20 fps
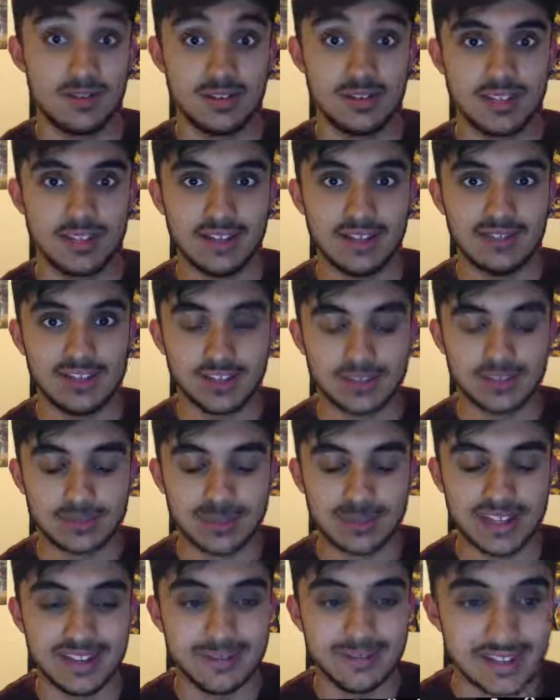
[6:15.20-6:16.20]
Definitely not to
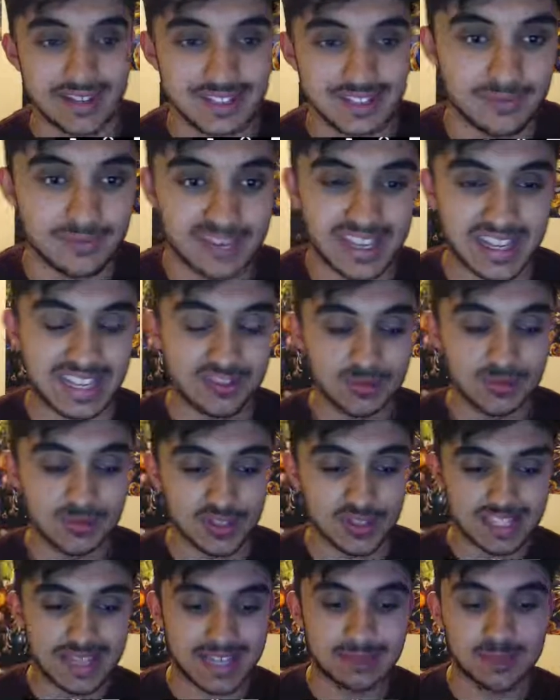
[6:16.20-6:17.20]
me, because I'm forgetting
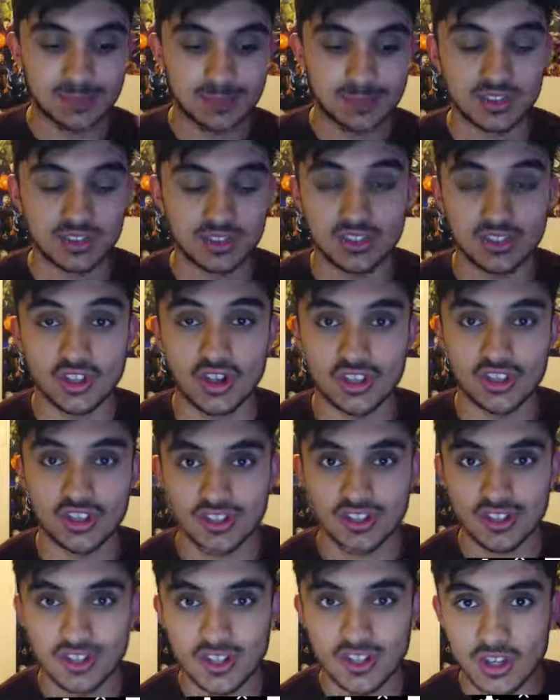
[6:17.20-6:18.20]
everyone's names. But Zod,
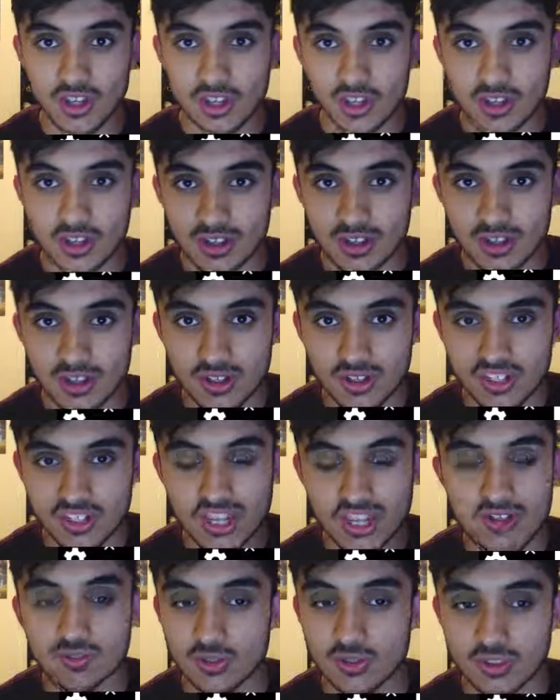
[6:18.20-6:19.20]

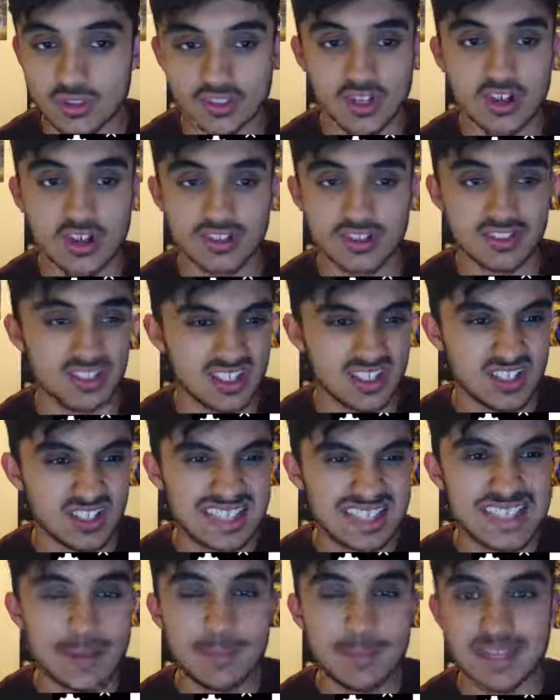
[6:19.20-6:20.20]
General Zod,
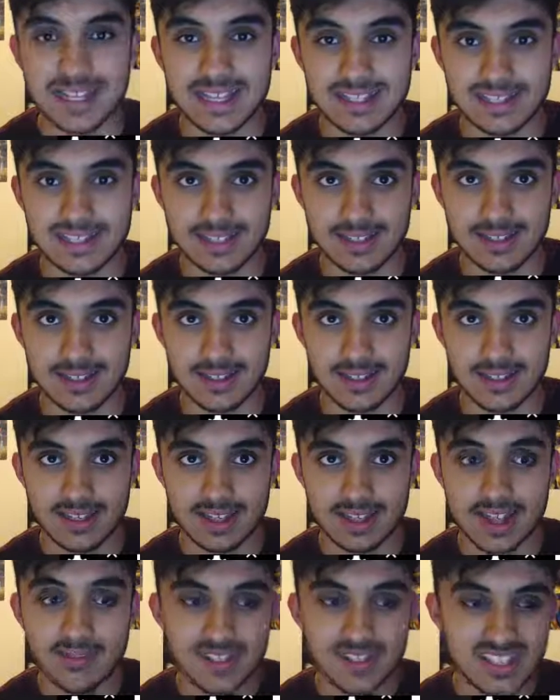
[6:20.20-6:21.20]
intimidating.
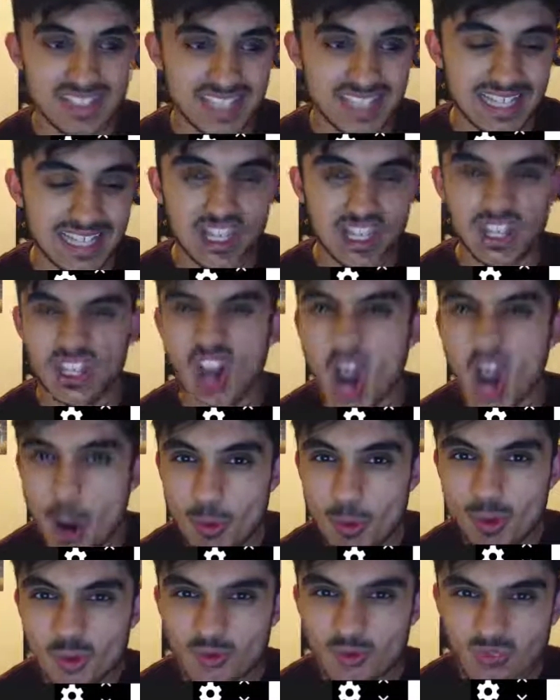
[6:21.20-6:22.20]
Ever since that line, I
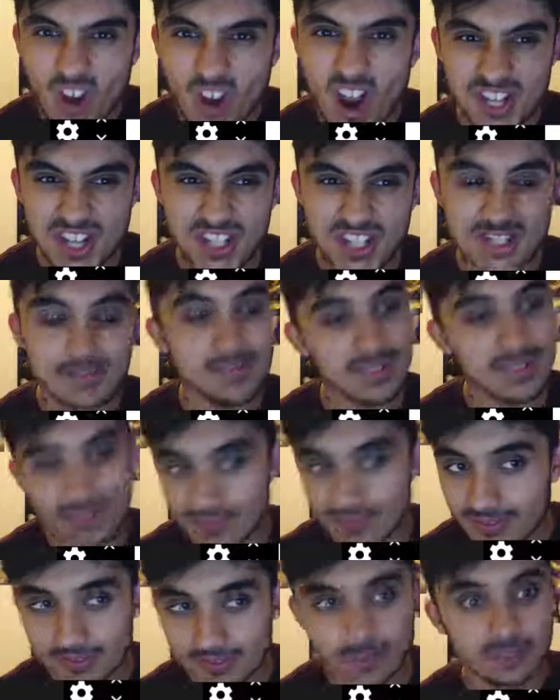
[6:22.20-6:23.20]
will find him.
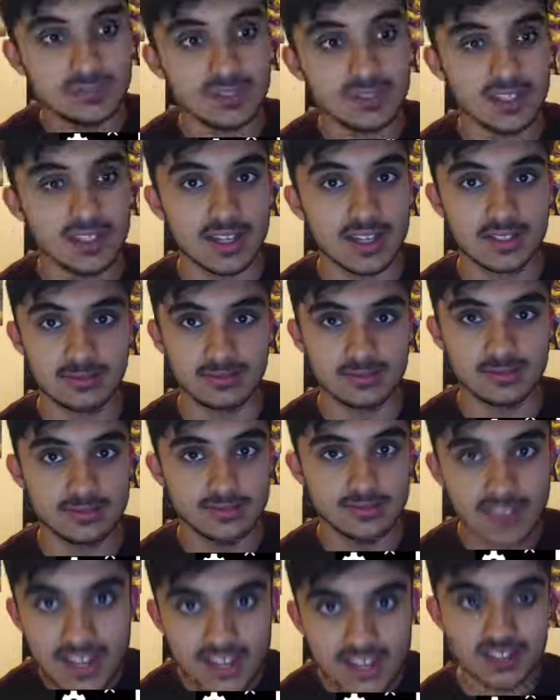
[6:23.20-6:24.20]
Bloody hell,
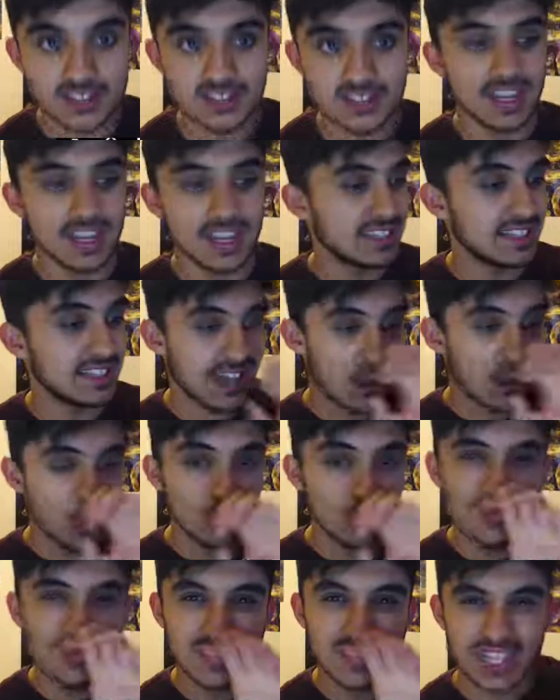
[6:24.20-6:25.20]
very good. And that
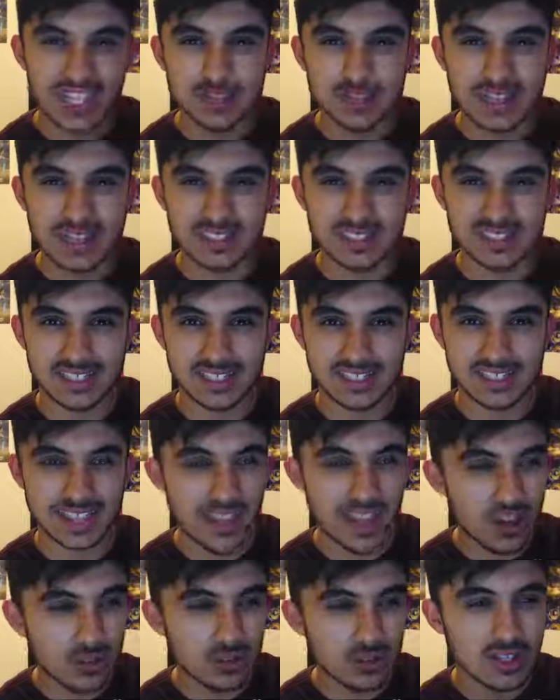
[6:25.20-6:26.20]
whole flashback scene, that
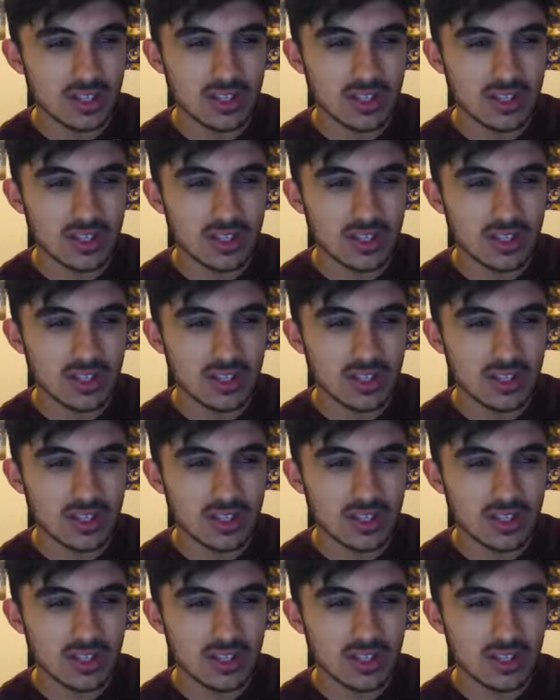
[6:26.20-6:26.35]
whole